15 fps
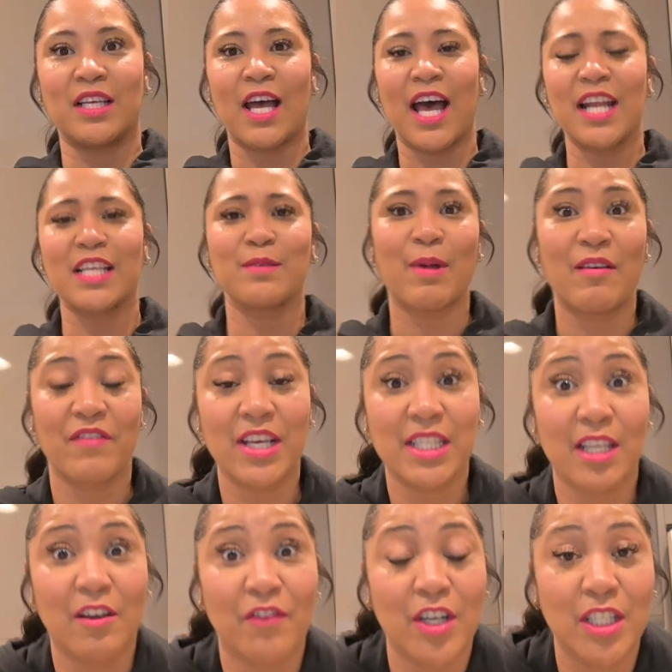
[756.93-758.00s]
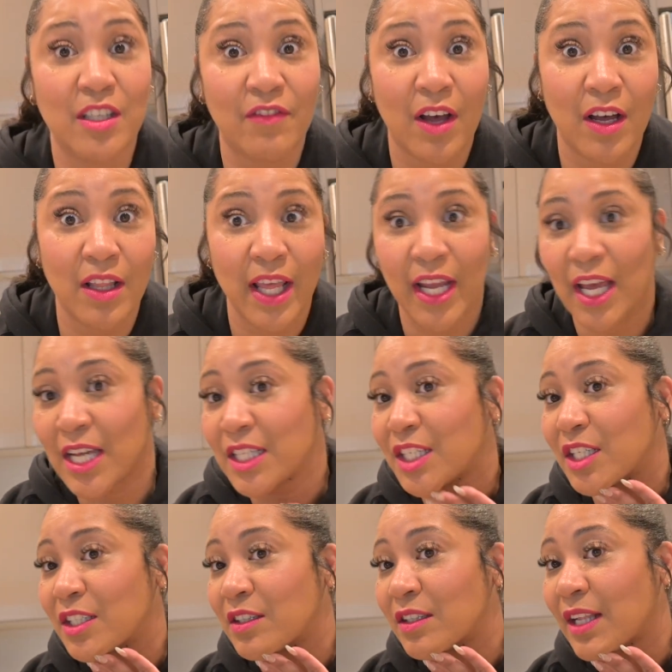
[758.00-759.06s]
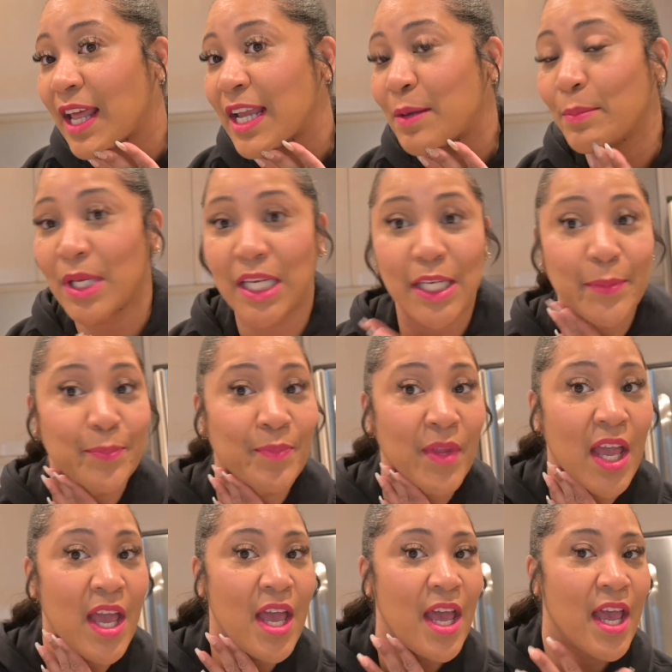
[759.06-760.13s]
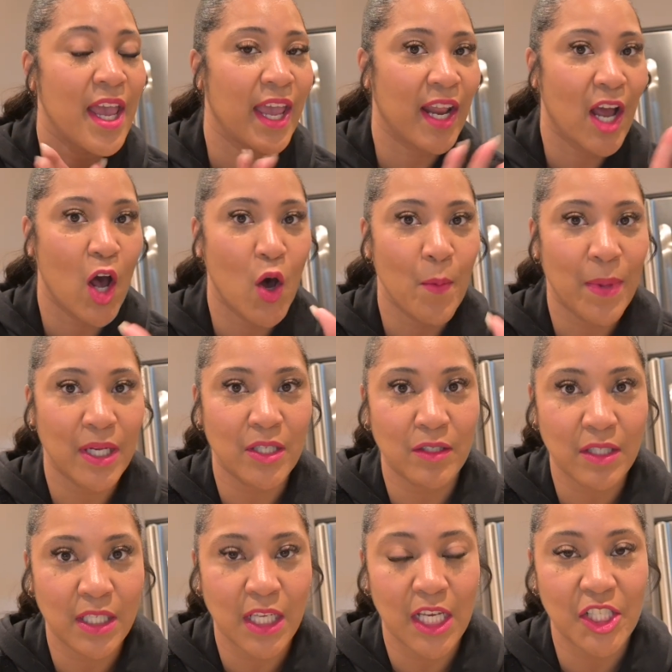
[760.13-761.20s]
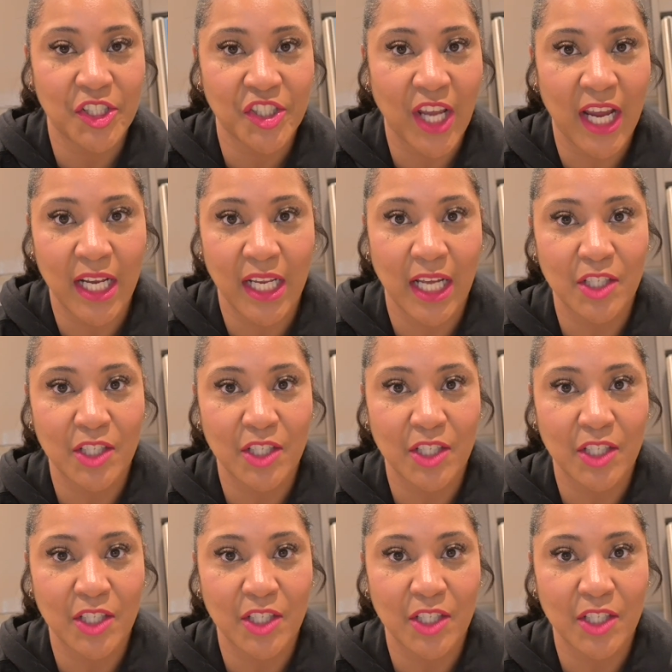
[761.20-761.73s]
How does my face look, first of all? Like, I did a little light beat, and I hope I don't look shiny.